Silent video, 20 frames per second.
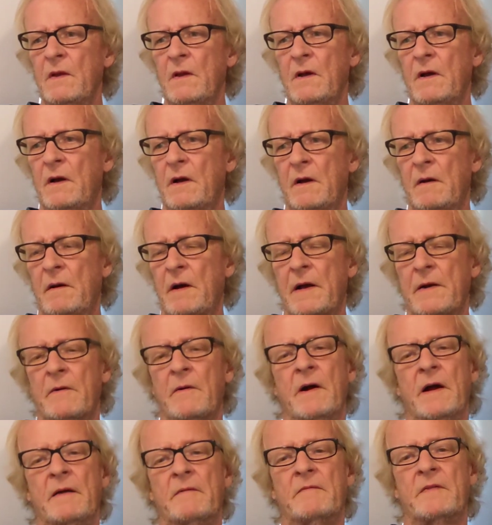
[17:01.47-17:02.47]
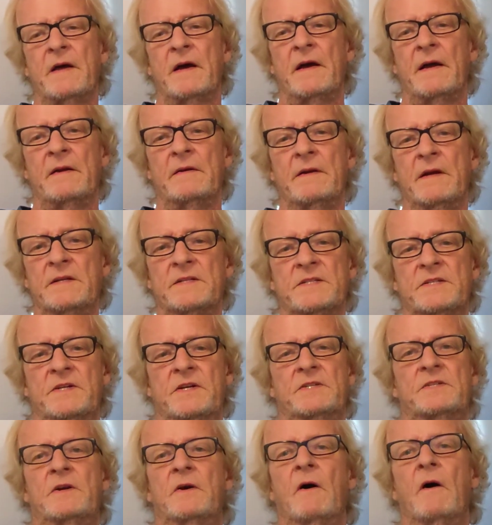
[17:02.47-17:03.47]
I don't have that. It's
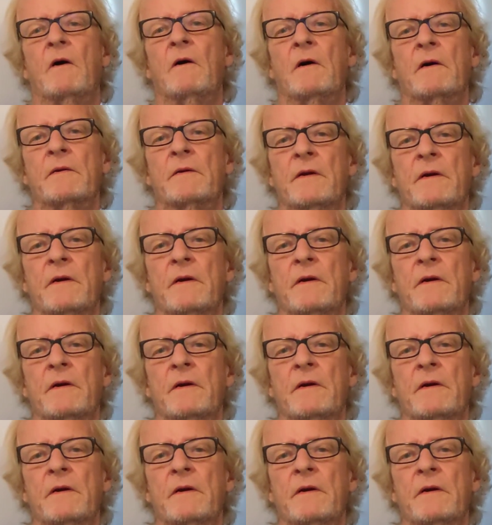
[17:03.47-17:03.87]
just gone.